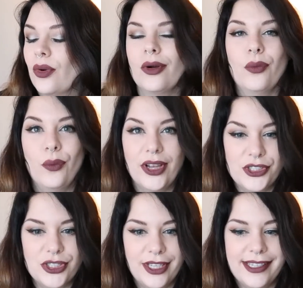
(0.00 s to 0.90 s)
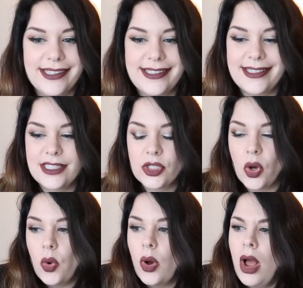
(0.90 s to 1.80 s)
your wish list?
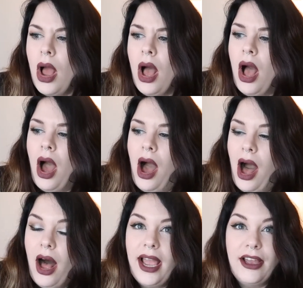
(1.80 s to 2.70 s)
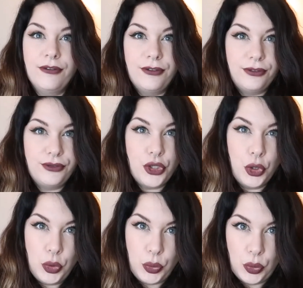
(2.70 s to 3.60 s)
So I have
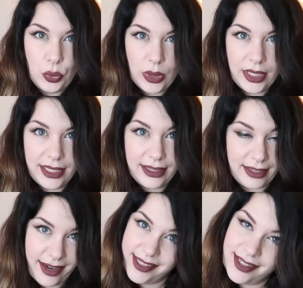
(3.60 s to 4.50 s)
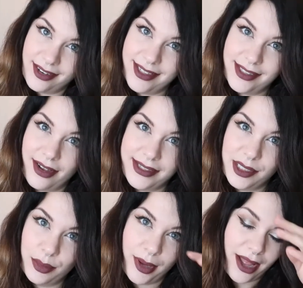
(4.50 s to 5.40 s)
2. The next
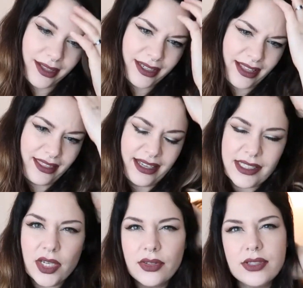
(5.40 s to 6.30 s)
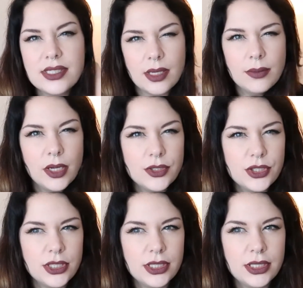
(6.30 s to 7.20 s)
Anastasia palette, I think it's called the
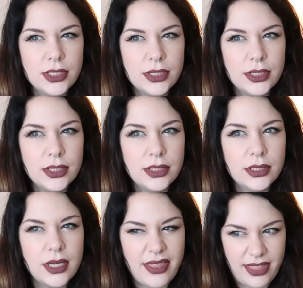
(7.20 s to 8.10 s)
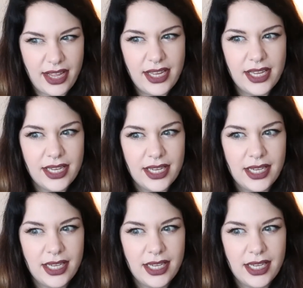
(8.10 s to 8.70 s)
Subculture. I think.